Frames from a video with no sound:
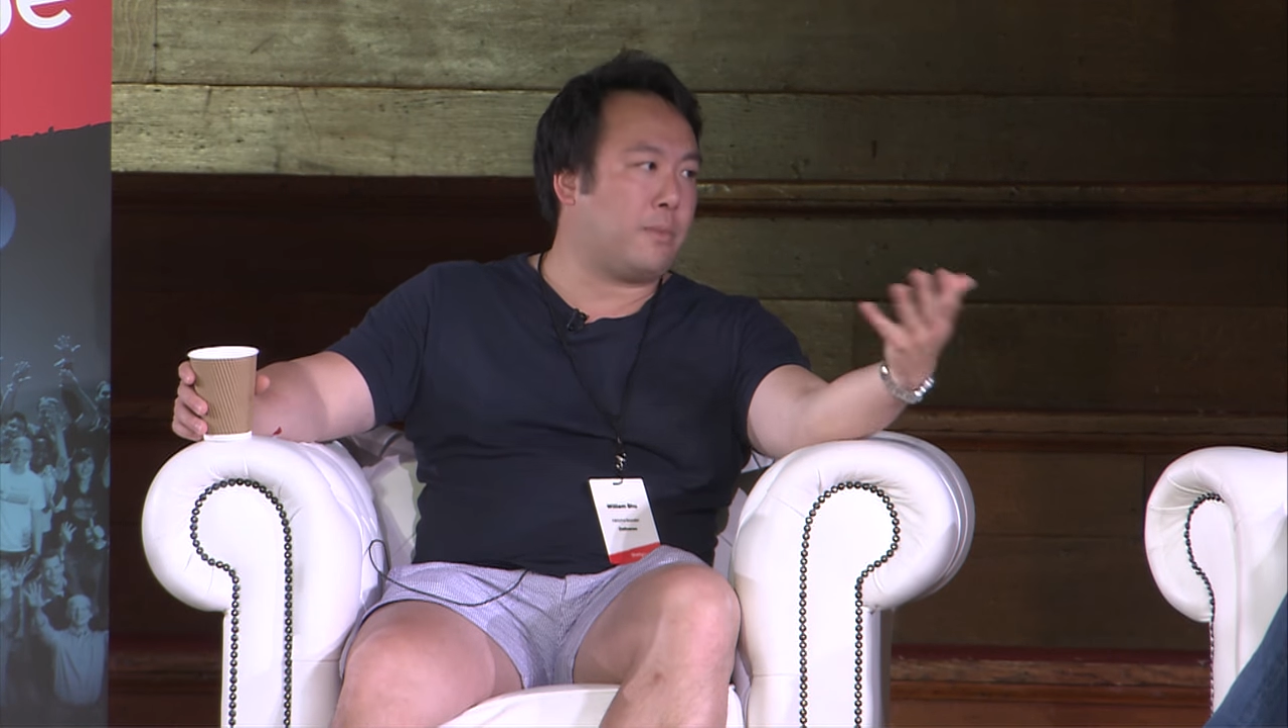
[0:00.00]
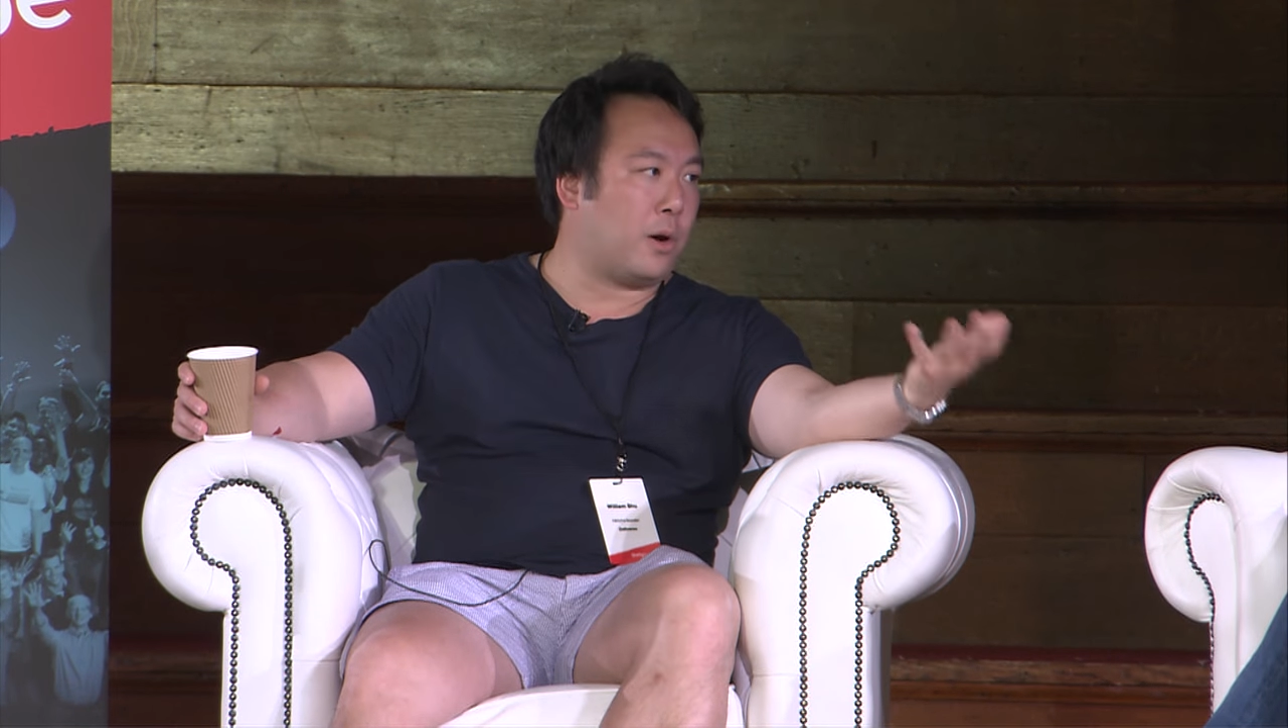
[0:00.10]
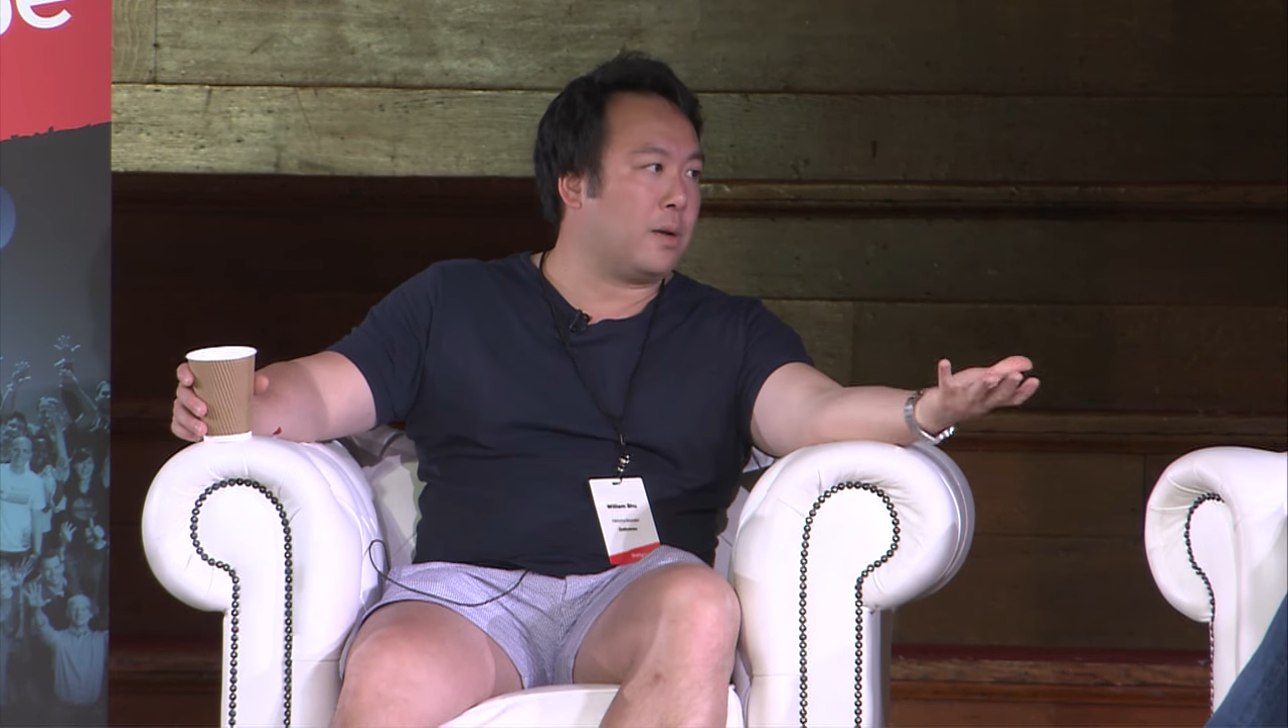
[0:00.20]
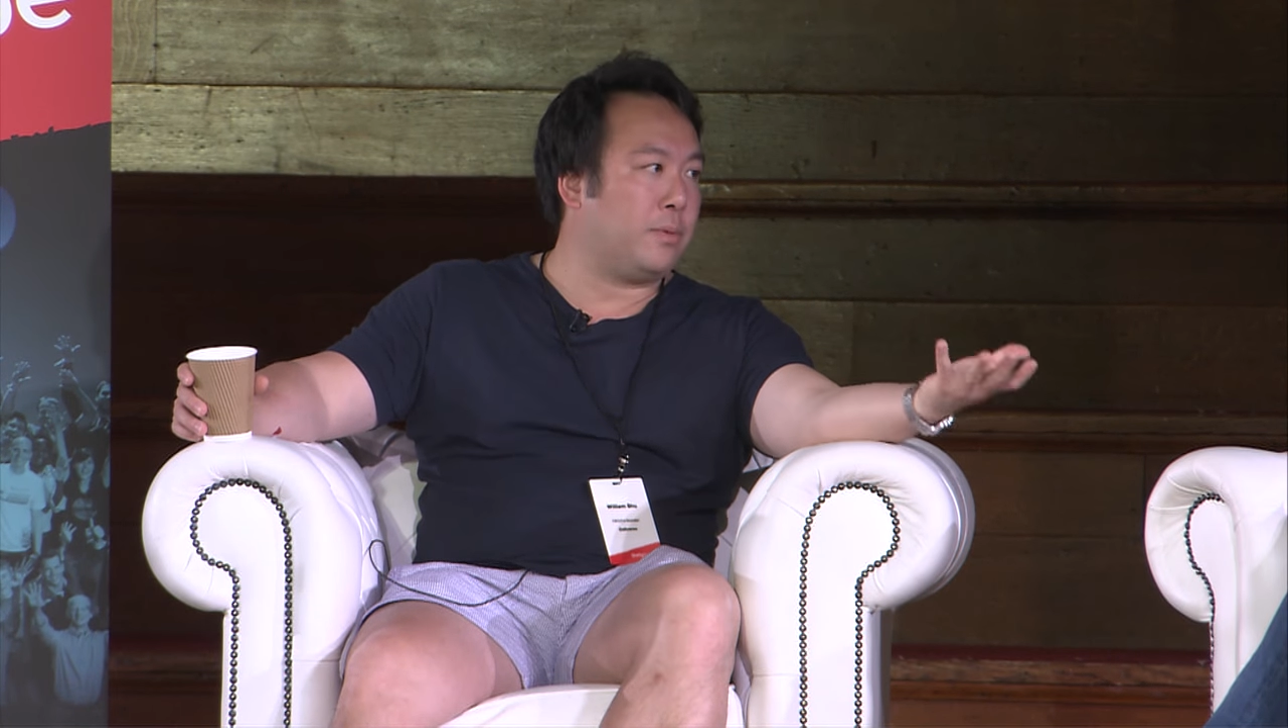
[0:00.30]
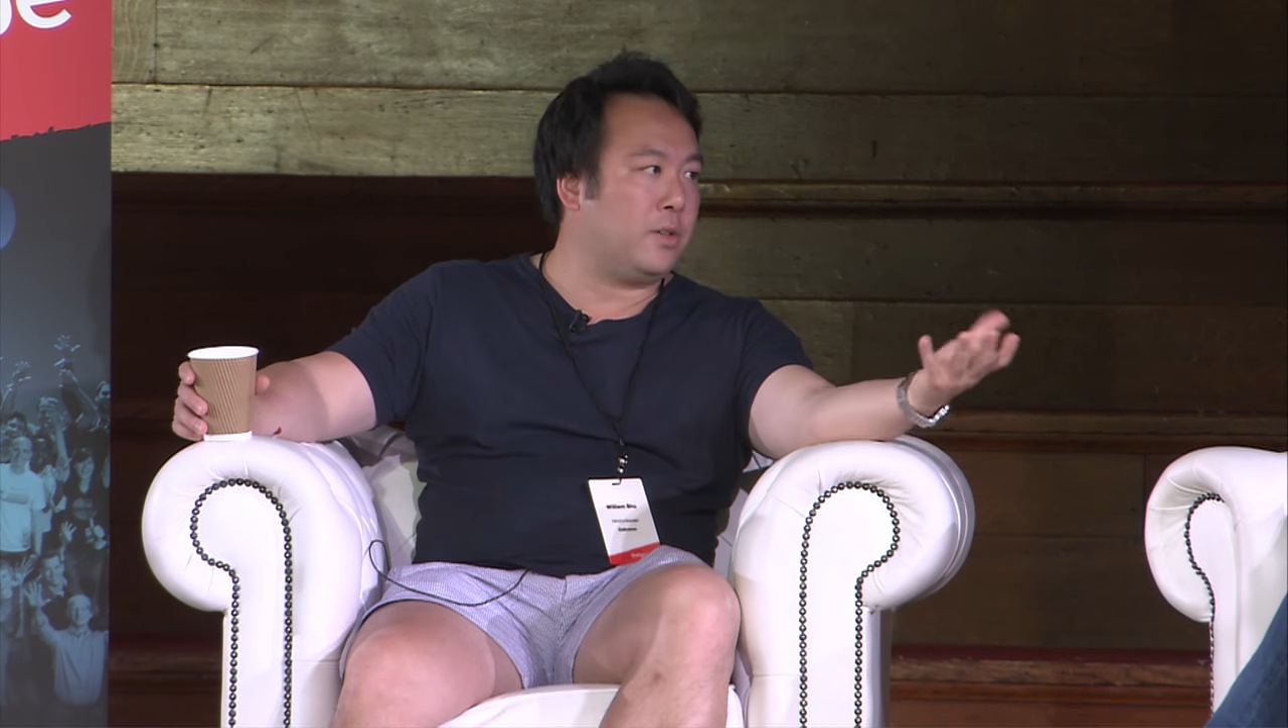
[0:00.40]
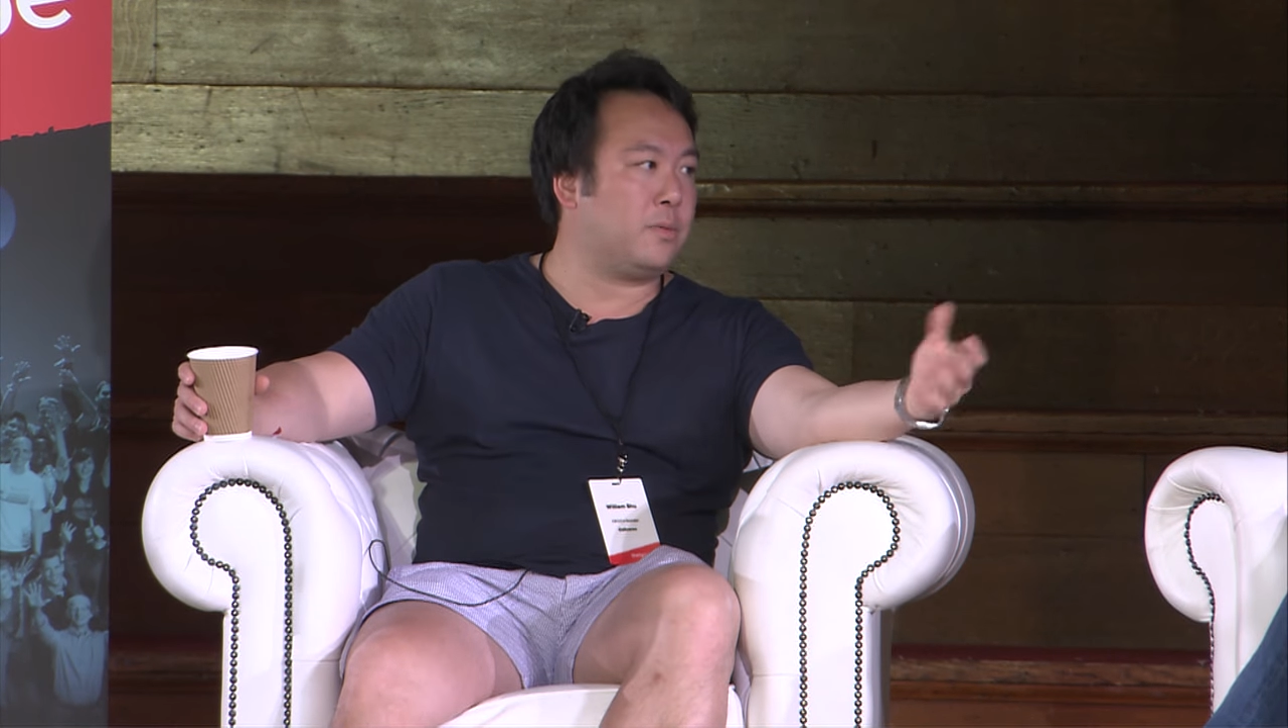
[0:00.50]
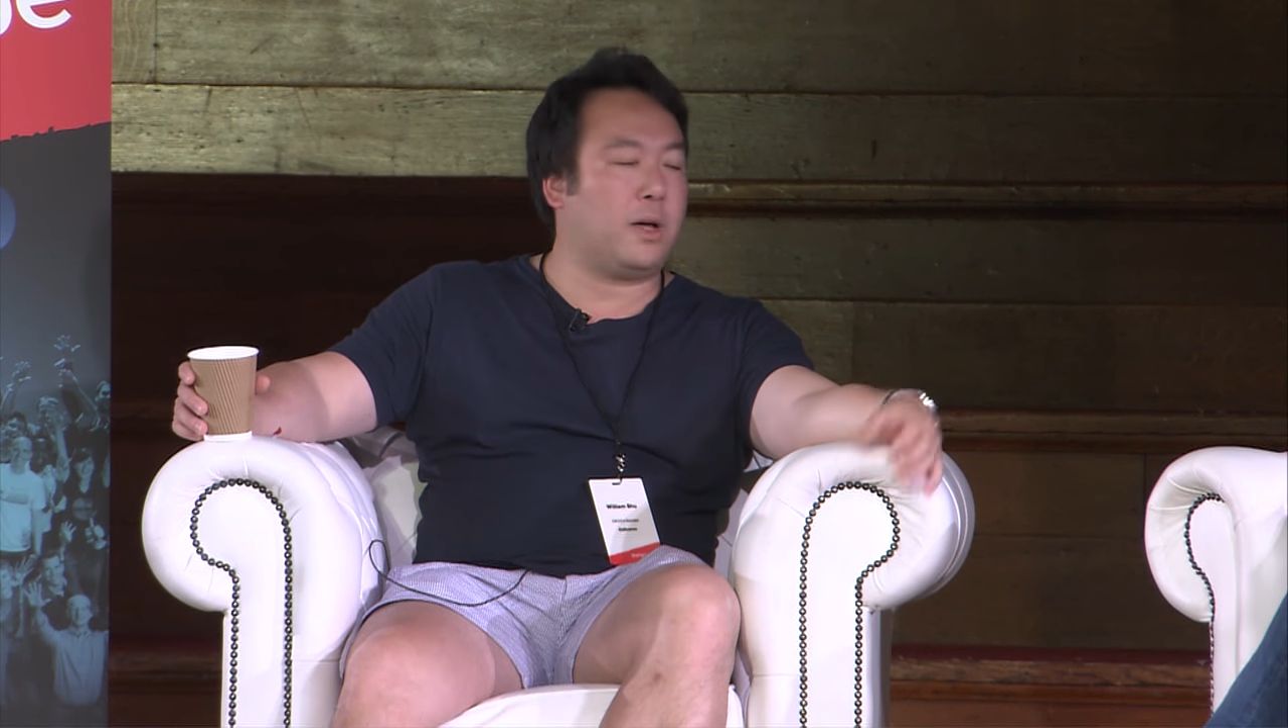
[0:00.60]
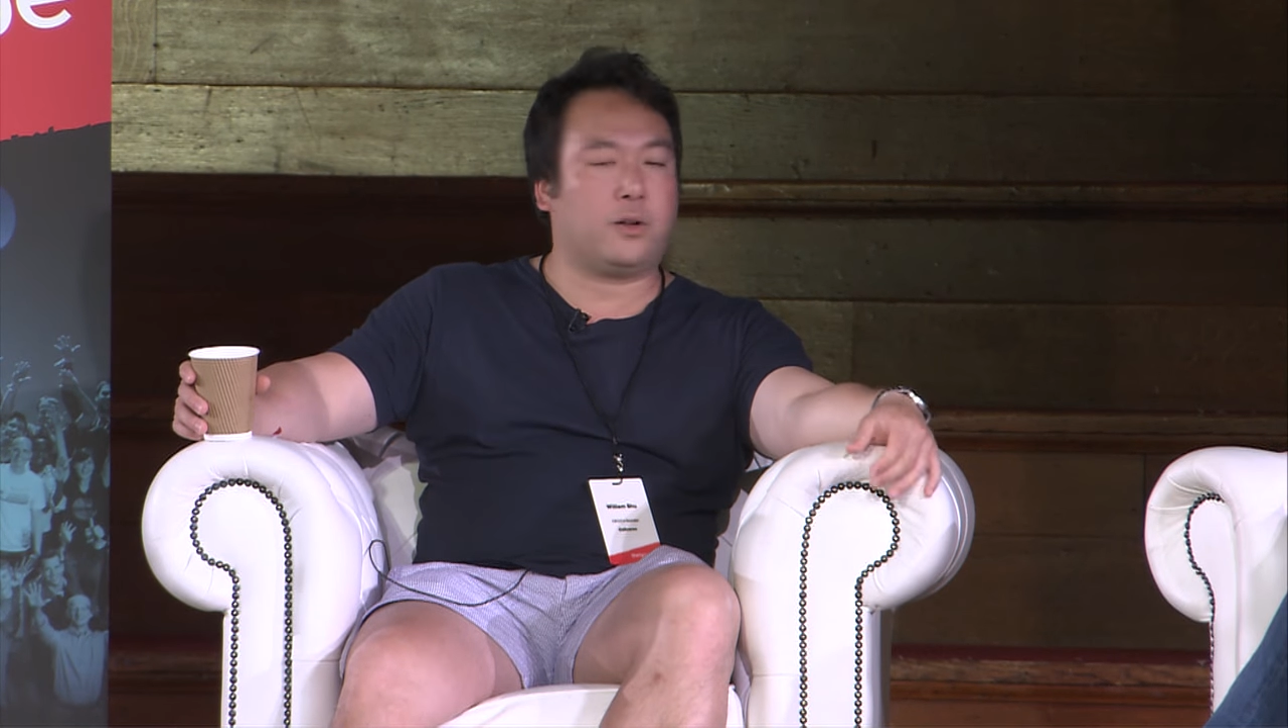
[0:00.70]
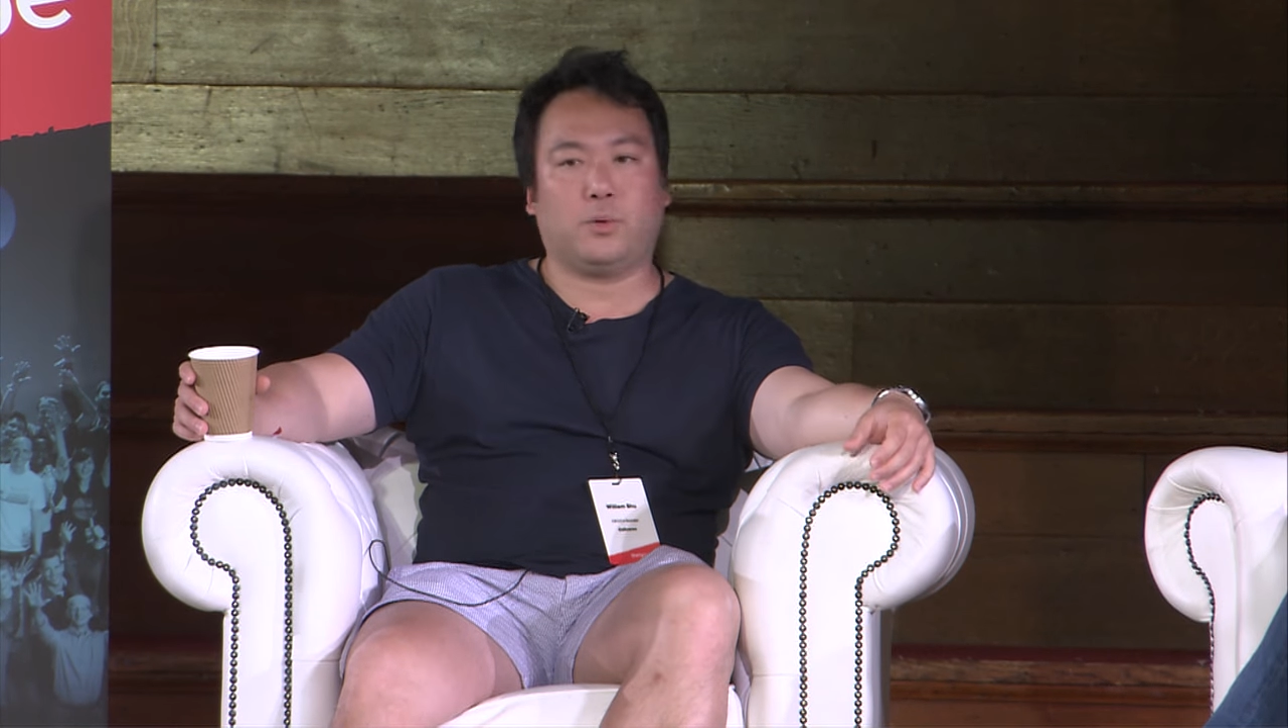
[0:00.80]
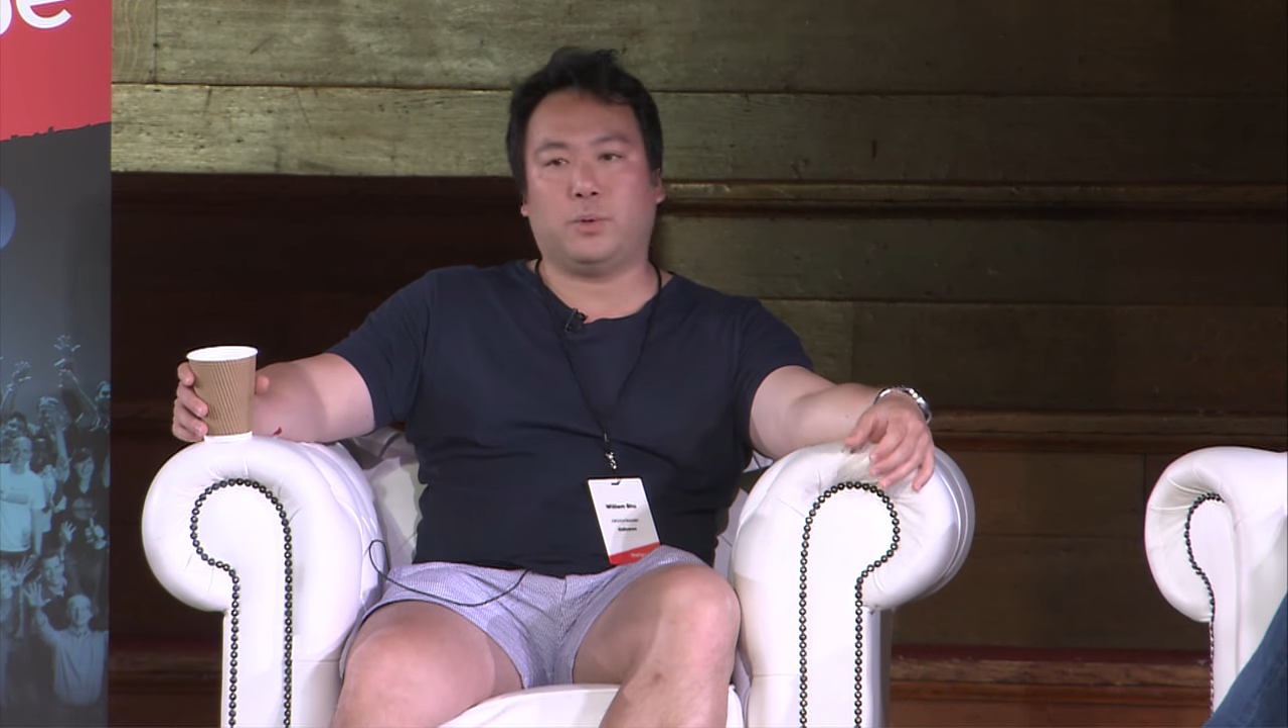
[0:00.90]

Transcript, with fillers: marketplace model,